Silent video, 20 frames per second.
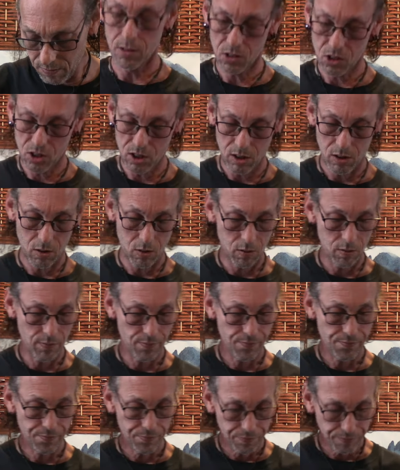So
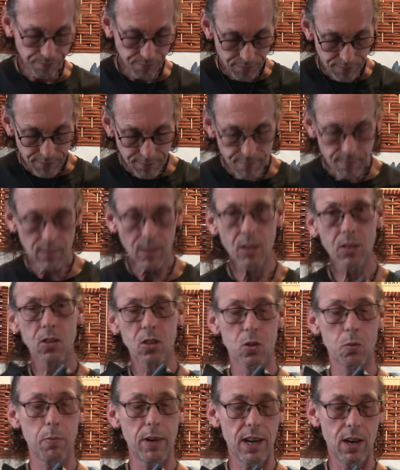
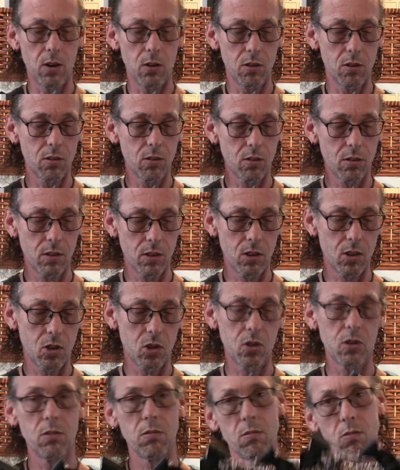it's about
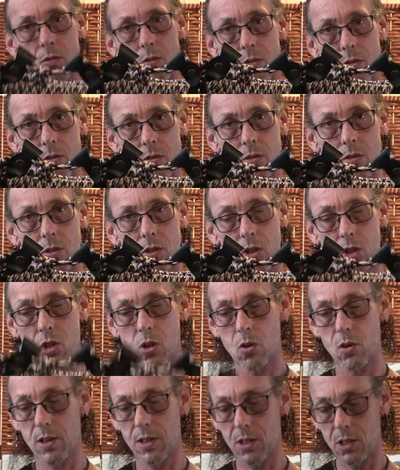
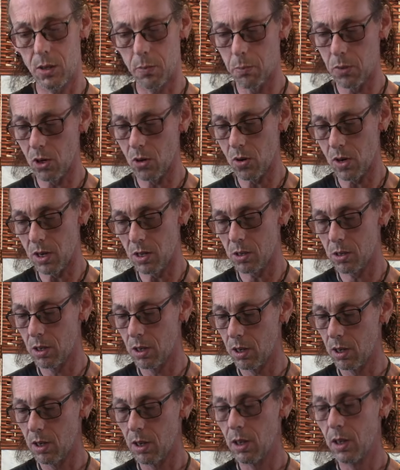soris and bohies.
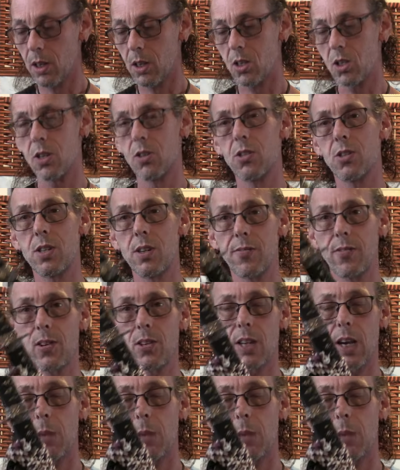So there's different